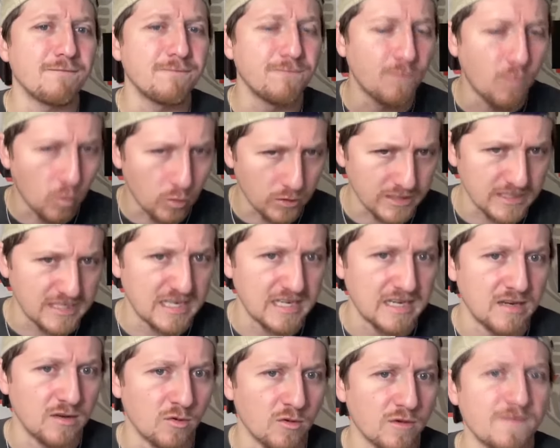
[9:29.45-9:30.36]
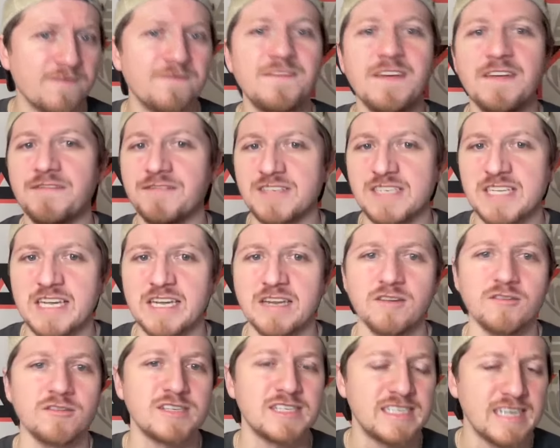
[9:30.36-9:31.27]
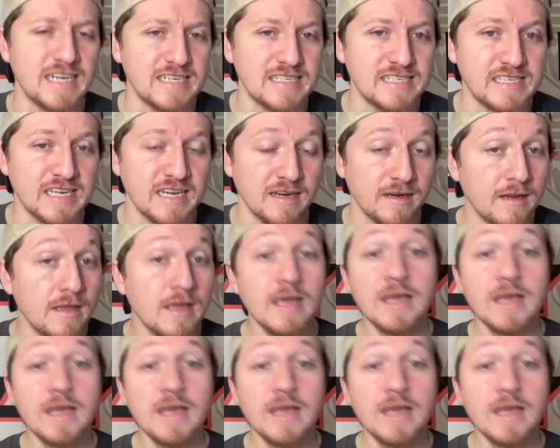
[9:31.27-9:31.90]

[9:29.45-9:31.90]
14 or 15 or 16.